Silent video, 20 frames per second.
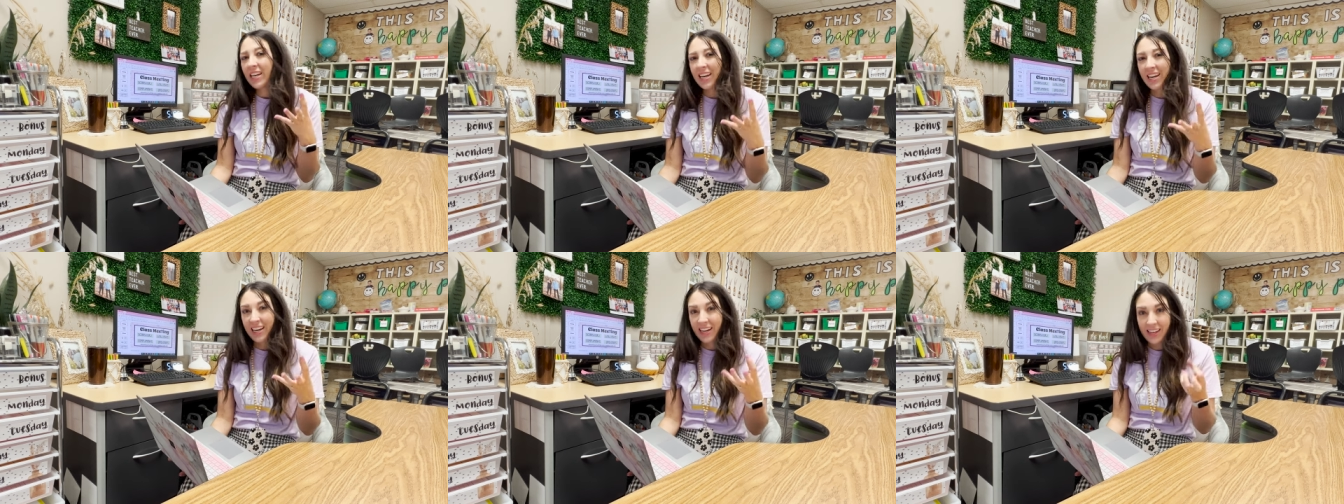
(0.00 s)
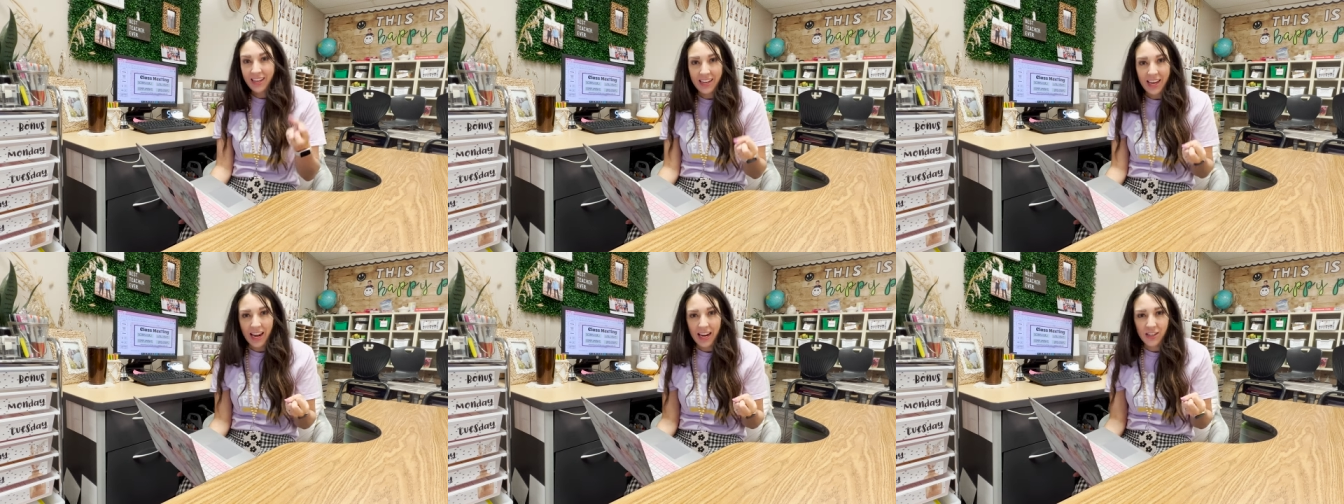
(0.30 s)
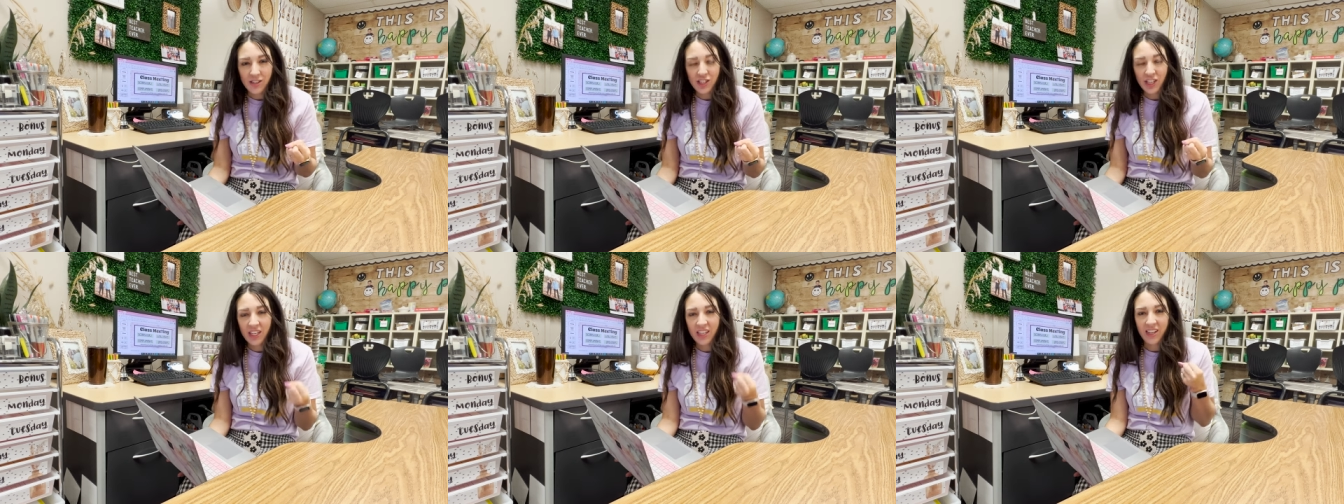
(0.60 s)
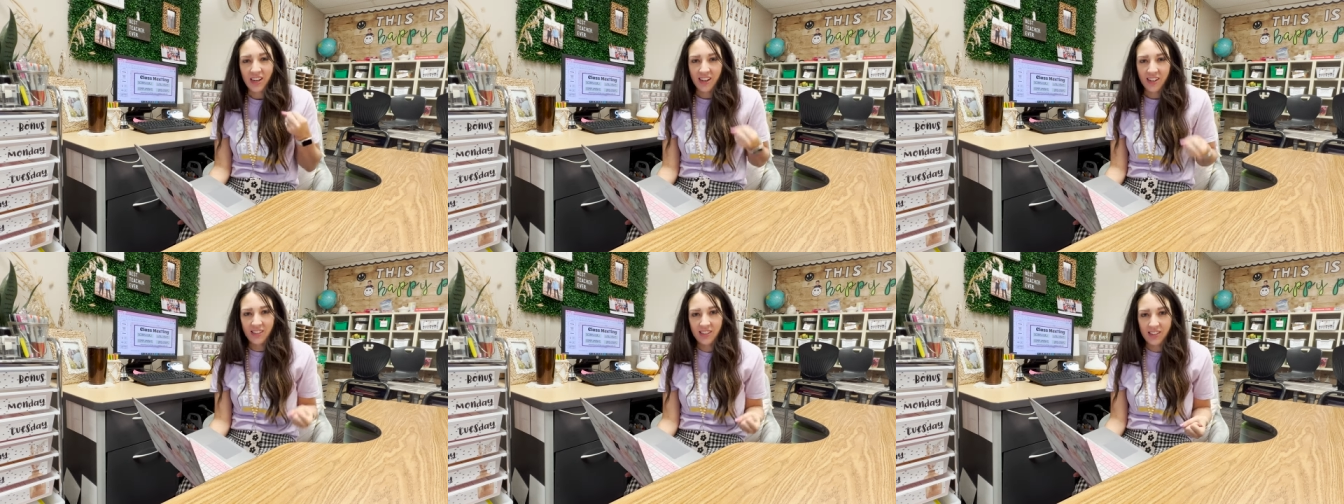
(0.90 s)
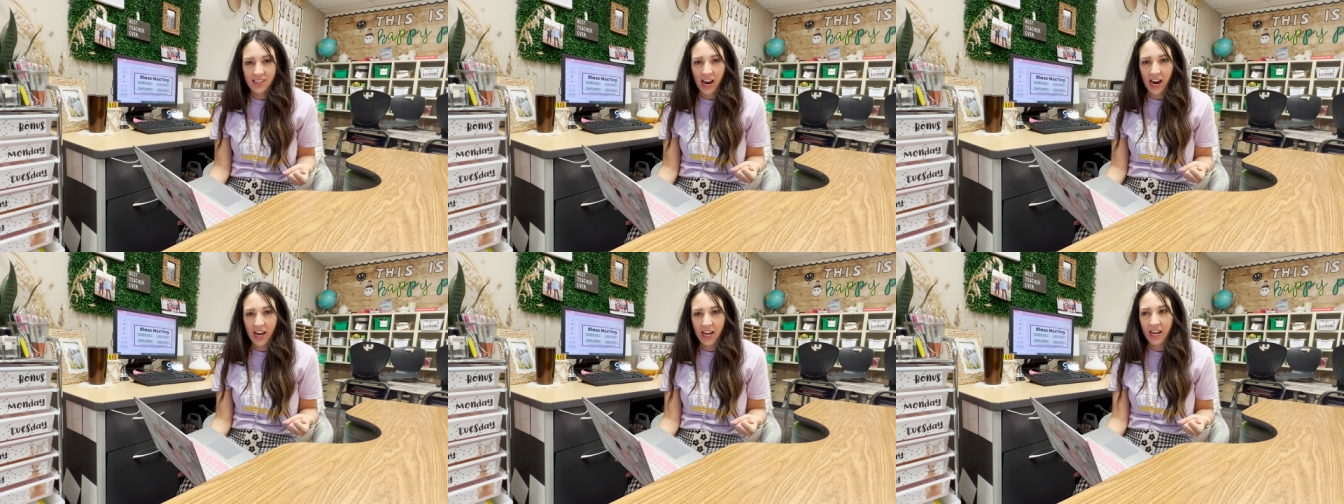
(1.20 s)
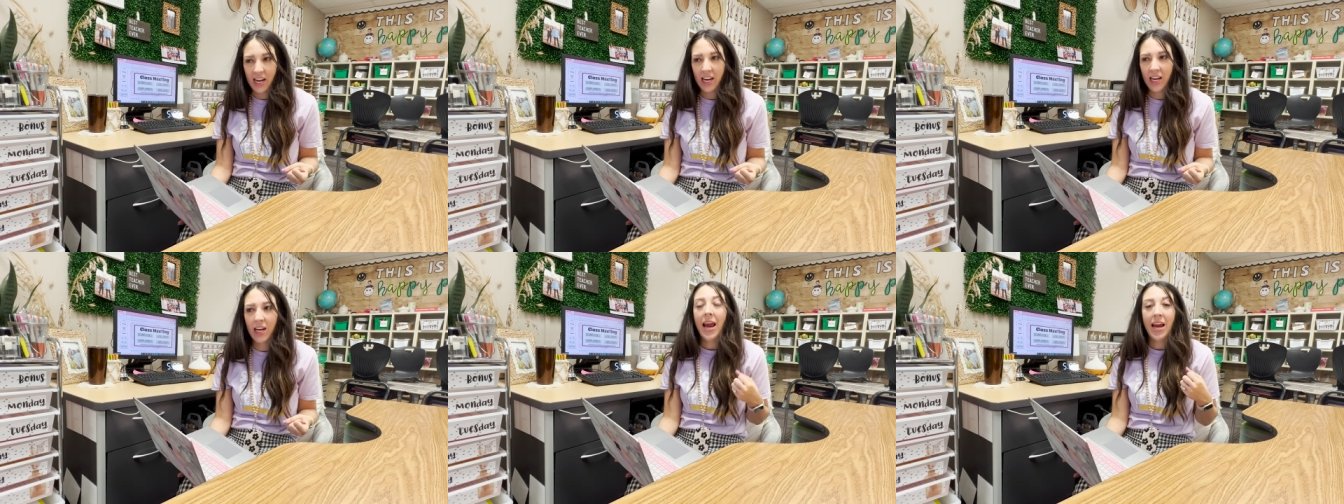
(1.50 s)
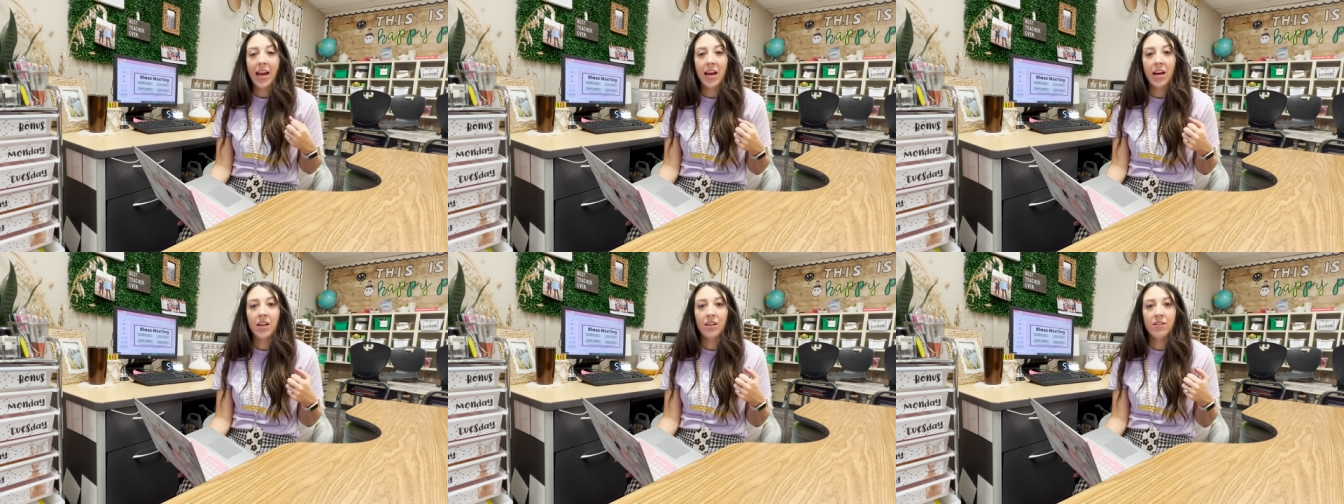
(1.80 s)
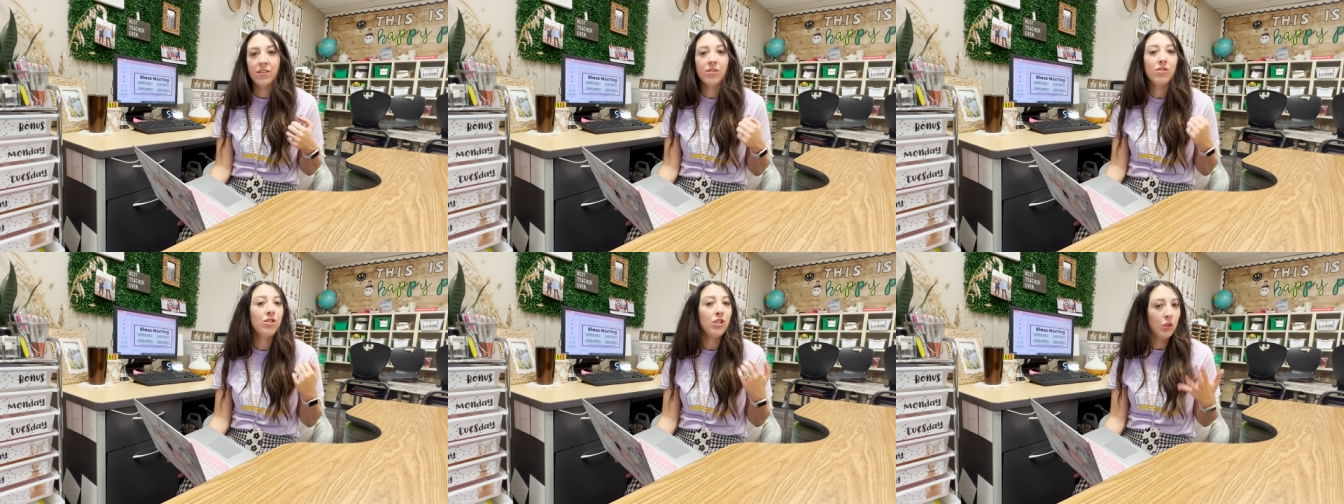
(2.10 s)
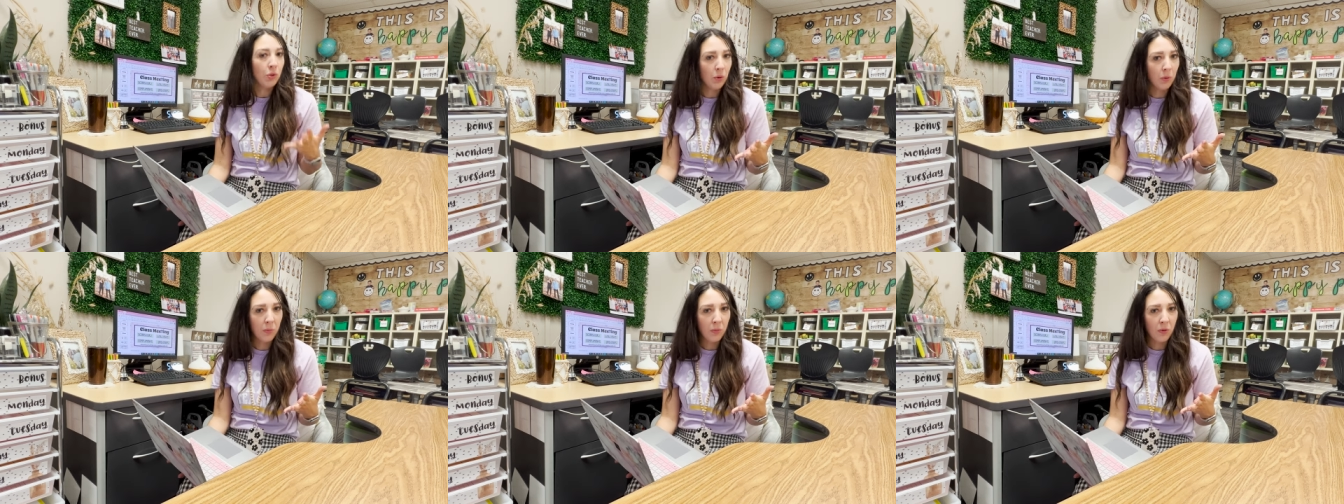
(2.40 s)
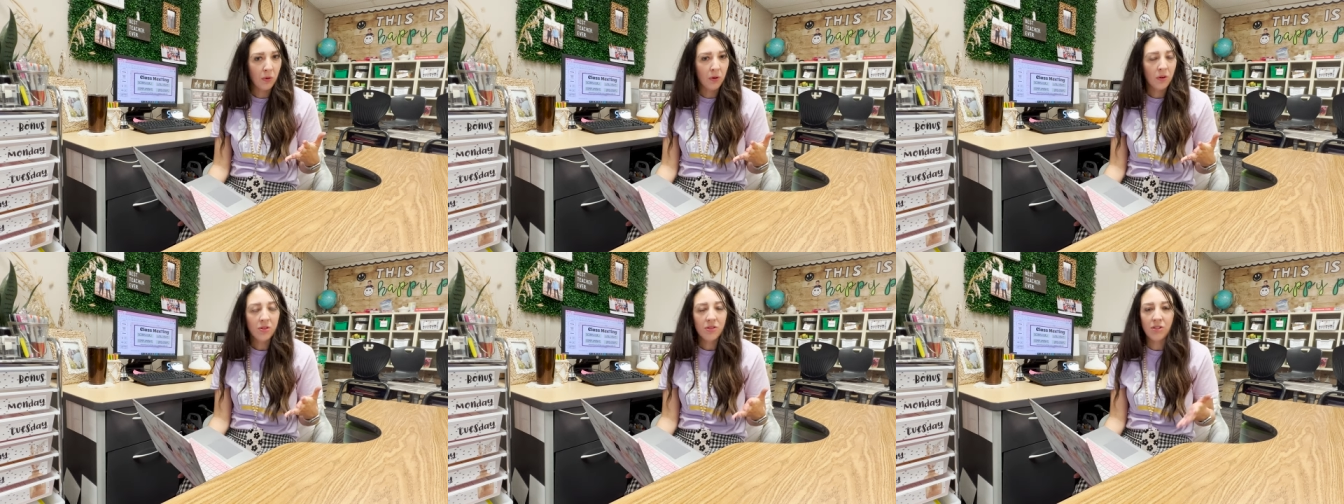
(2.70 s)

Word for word: and engaging and exciting and doable.